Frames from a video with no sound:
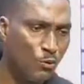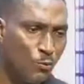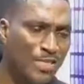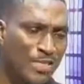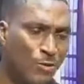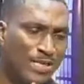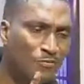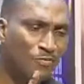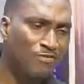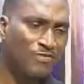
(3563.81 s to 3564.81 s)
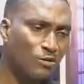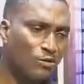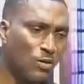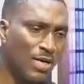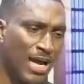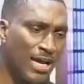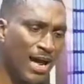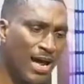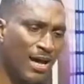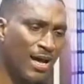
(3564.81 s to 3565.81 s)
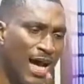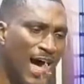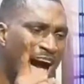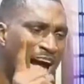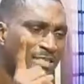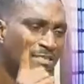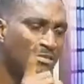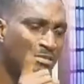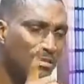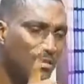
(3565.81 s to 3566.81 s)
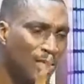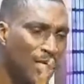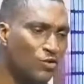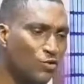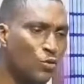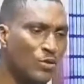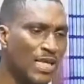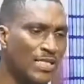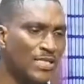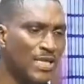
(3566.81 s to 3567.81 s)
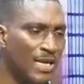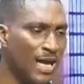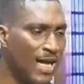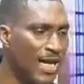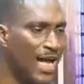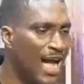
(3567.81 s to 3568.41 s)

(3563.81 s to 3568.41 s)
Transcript: with twenty-five thousand naira and a Toyota Sienna.